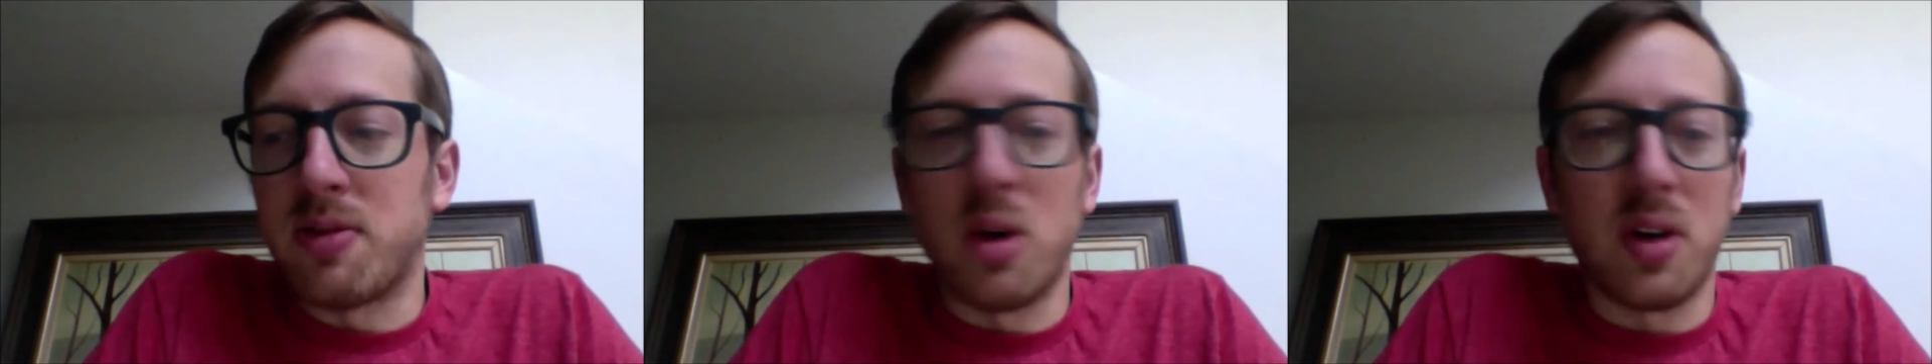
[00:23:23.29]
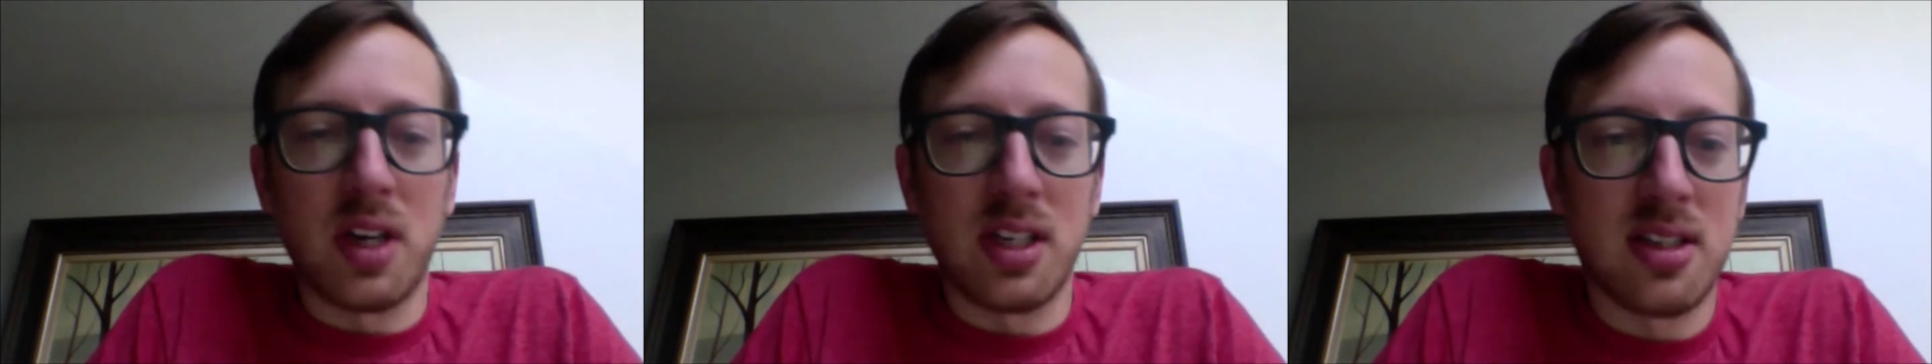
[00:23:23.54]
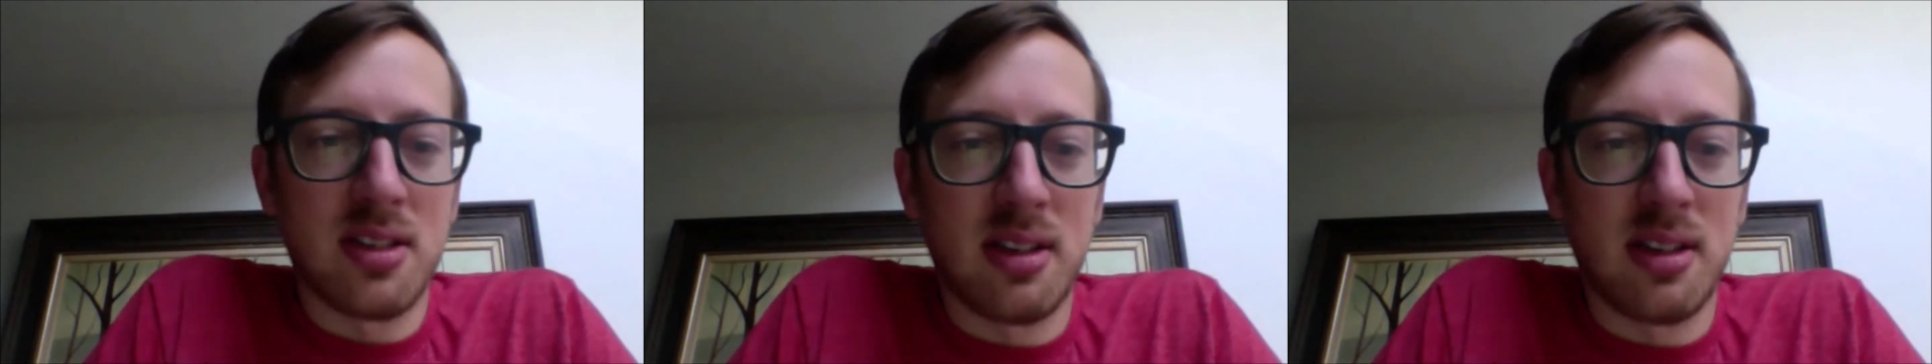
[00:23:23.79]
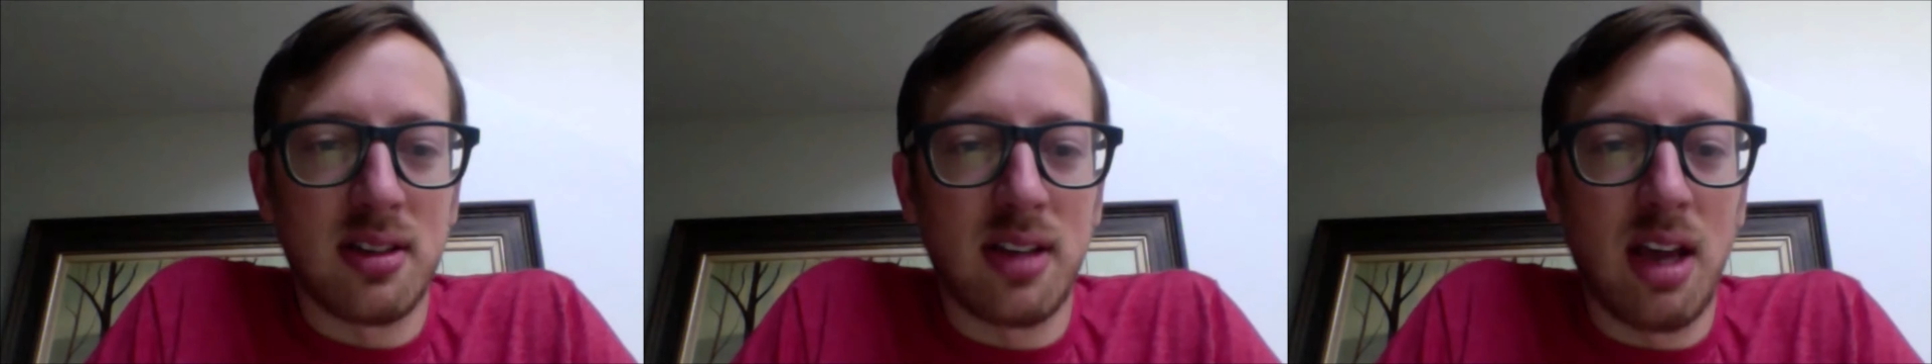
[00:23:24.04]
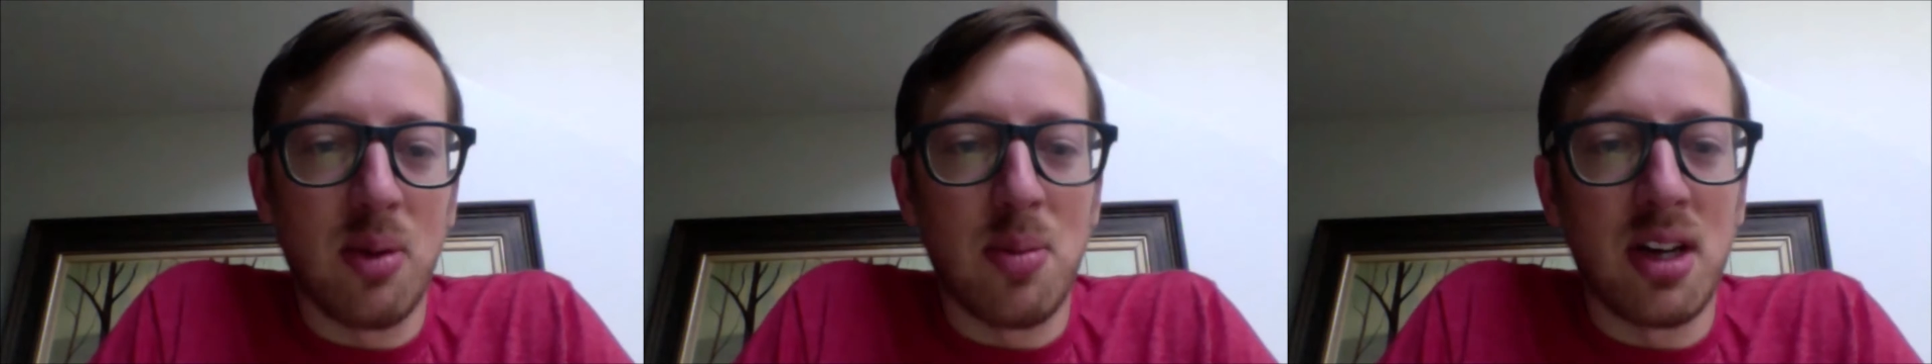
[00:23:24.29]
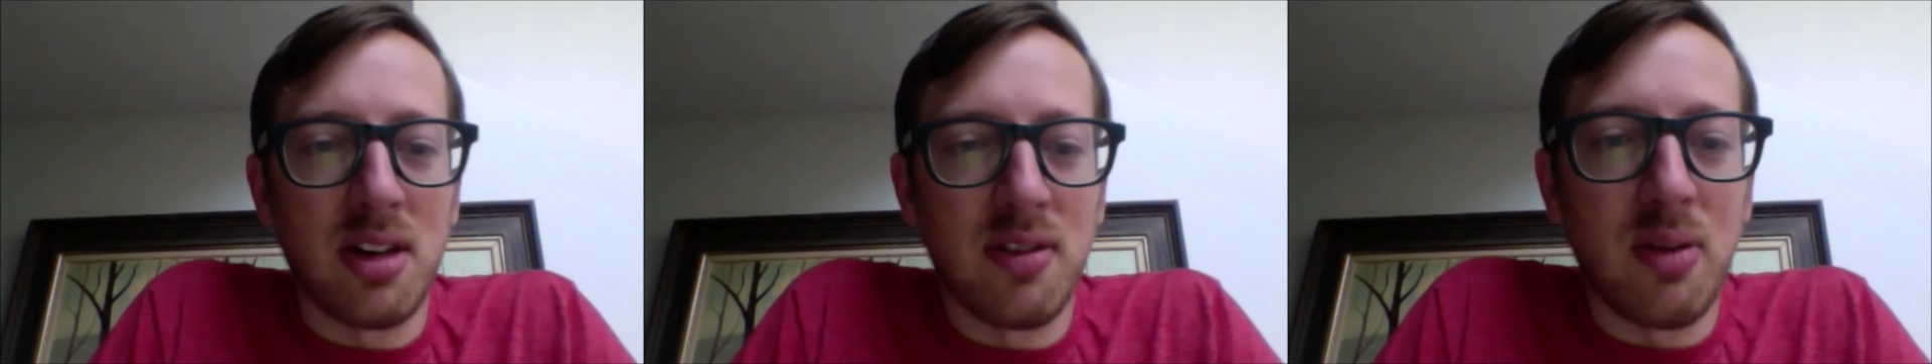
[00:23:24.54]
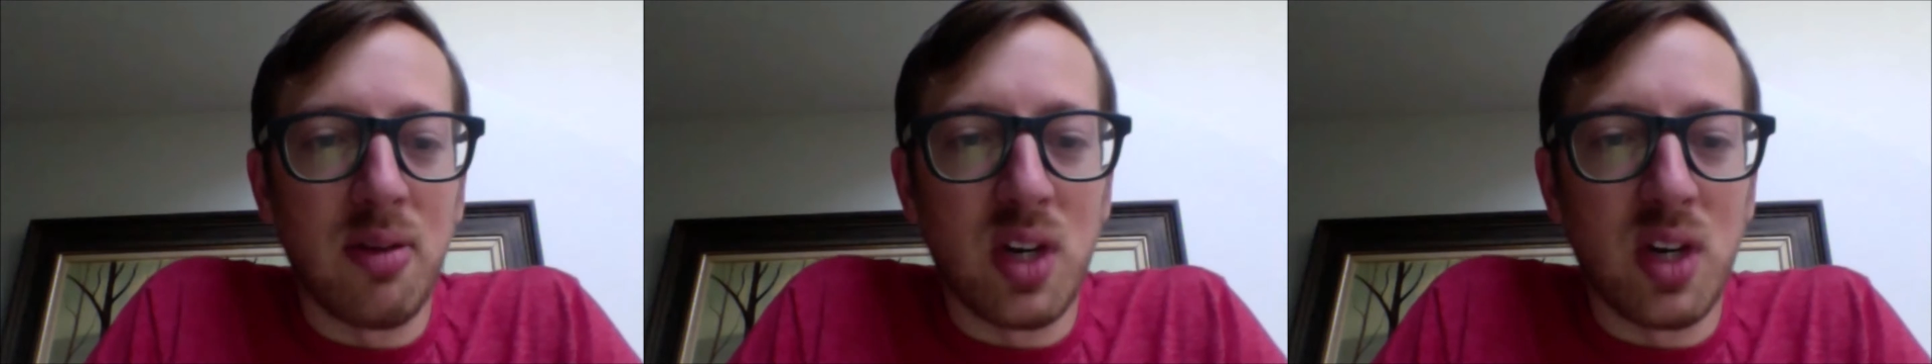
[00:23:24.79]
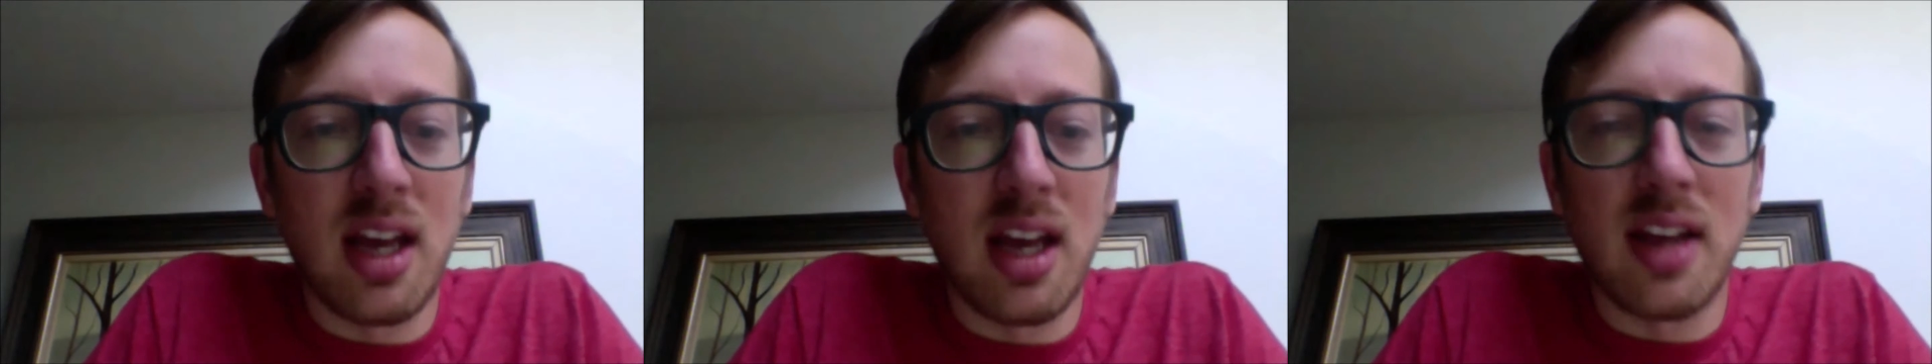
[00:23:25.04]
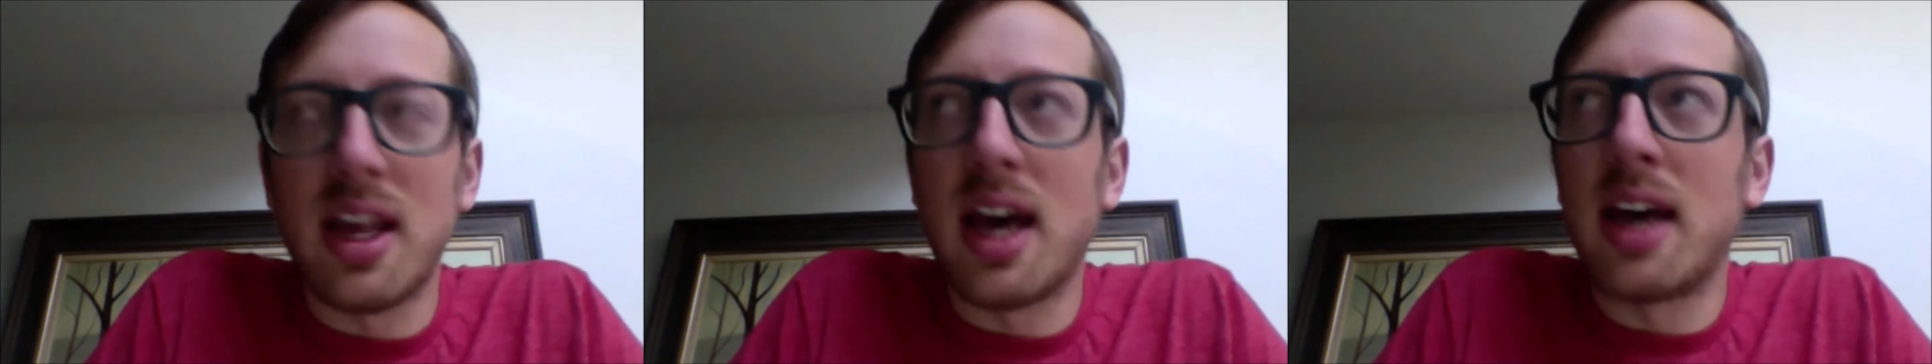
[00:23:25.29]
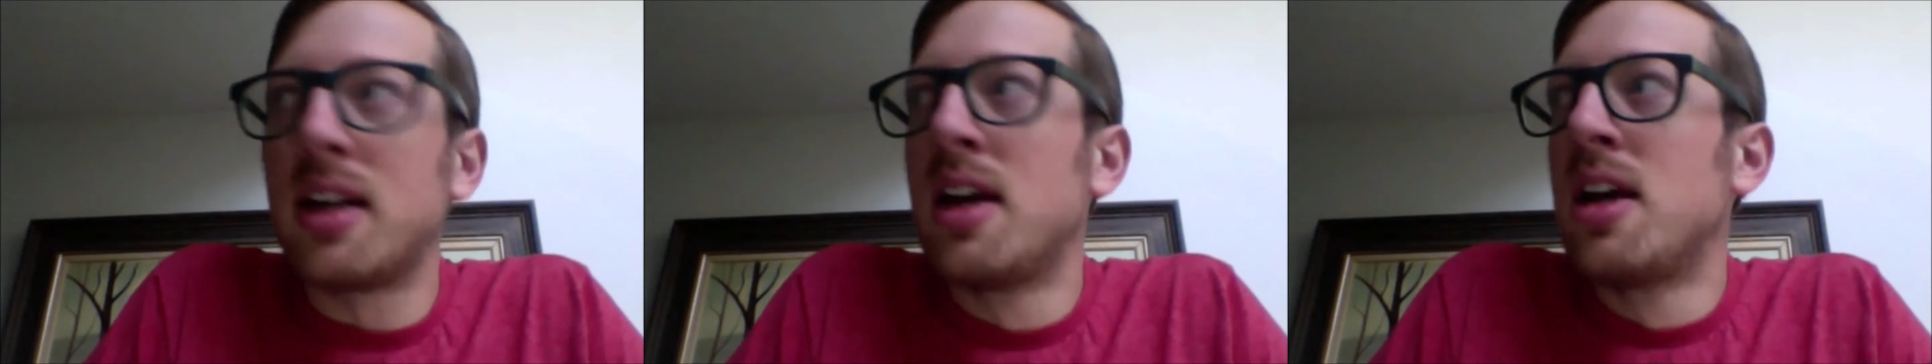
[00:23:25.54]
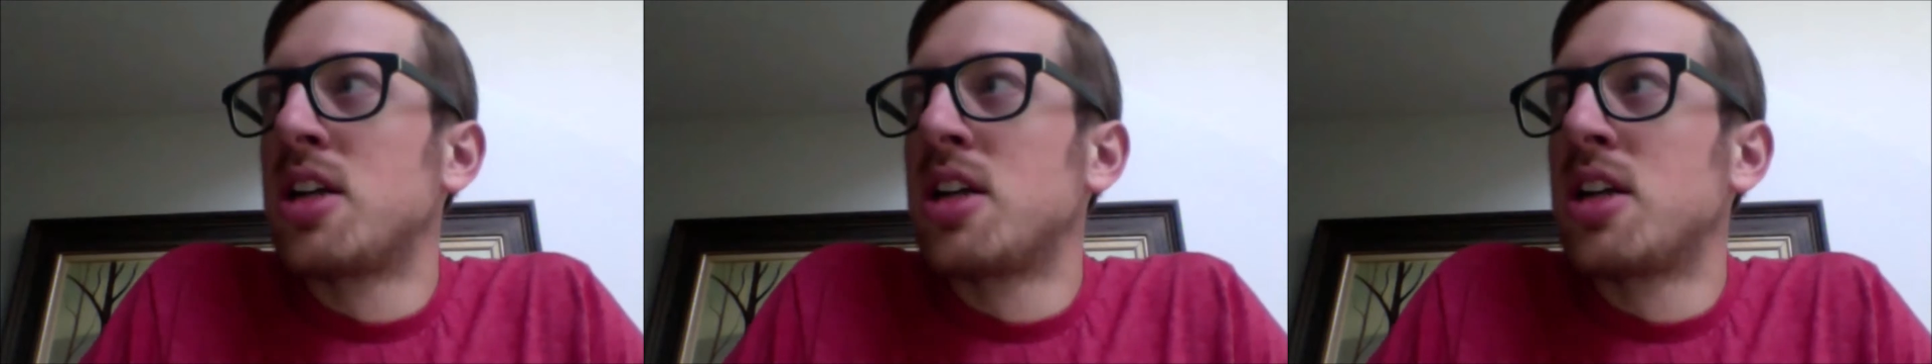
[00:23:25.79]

focus every minute of every day on that.